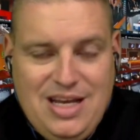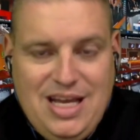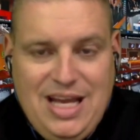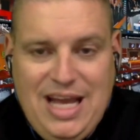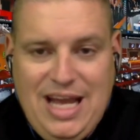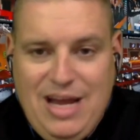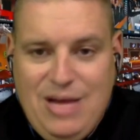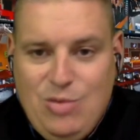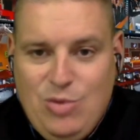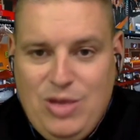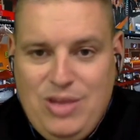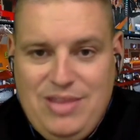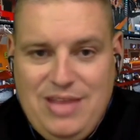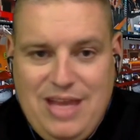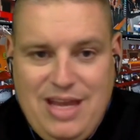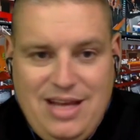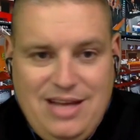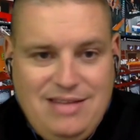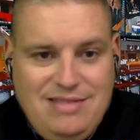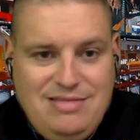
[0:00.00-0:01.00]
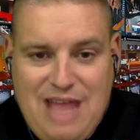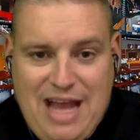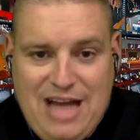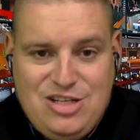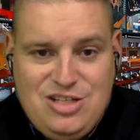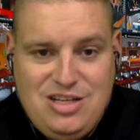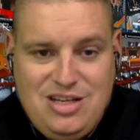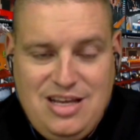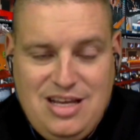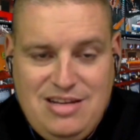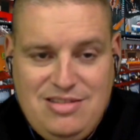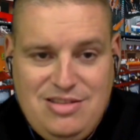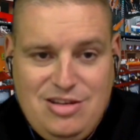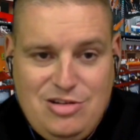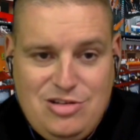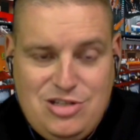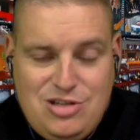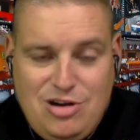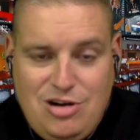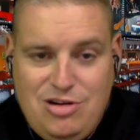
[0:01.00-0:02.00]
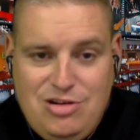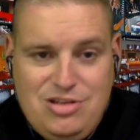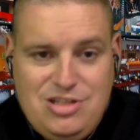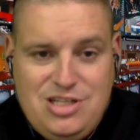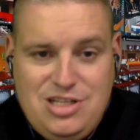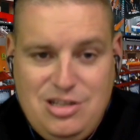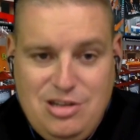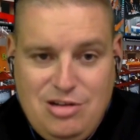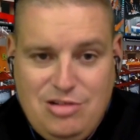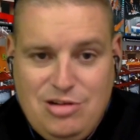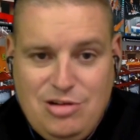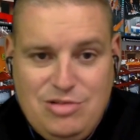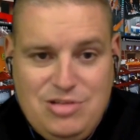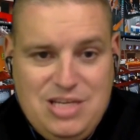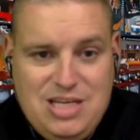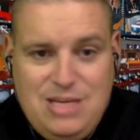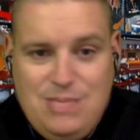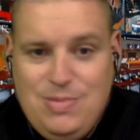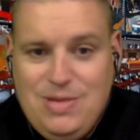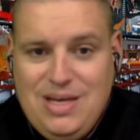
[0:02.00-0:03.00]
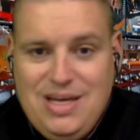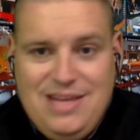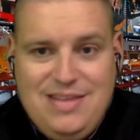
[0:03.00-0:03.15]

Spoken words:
And when they actually, their starters, you know, go deep,